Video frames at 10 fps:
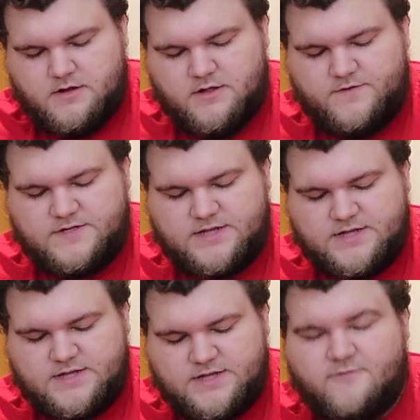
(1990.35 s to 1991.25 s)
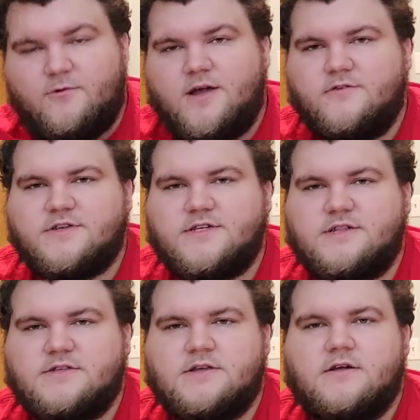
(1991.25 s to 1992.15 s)
Love these FOE
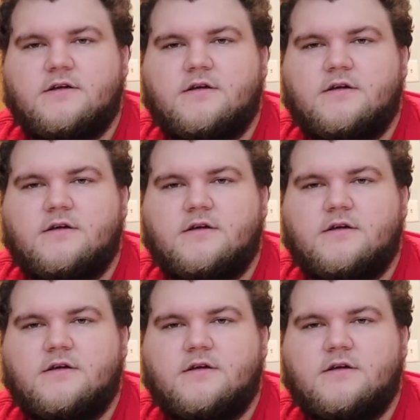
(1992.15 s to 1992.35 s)
receipts.